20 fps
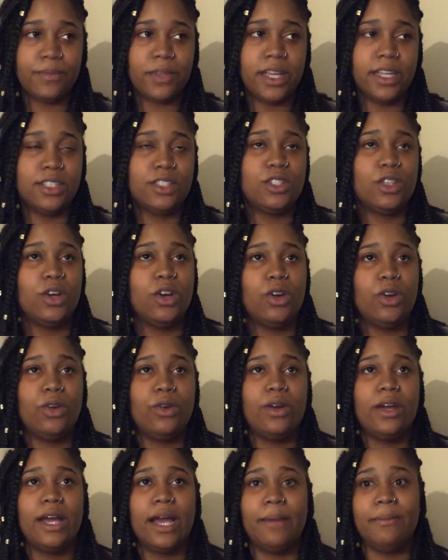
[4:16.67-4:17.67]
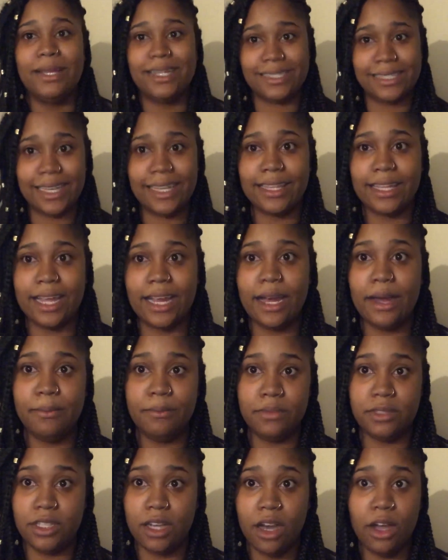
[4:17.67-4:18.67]
And so I'm not saying that
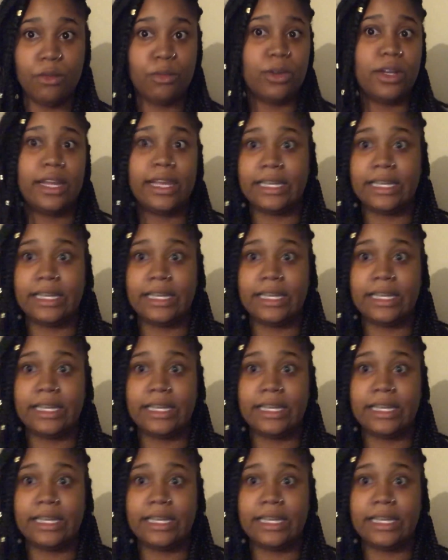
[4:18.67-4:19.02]
I'm done with